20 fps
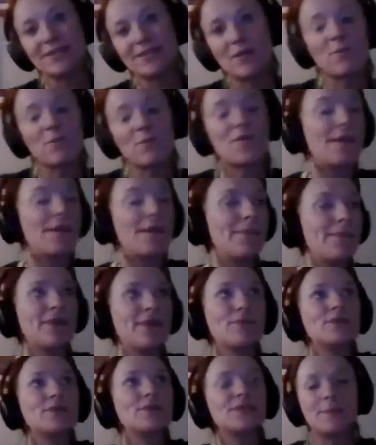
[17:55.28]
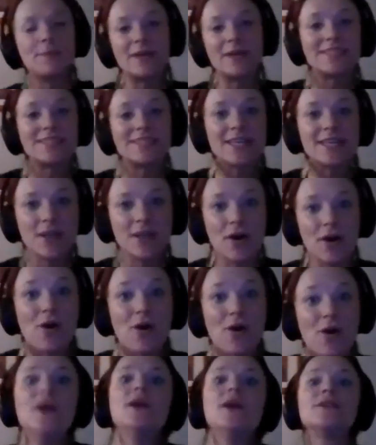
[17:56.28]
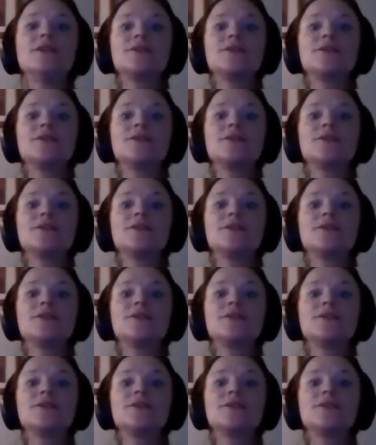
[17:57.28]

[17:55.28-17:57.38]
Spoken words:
this. They make rules up as they go.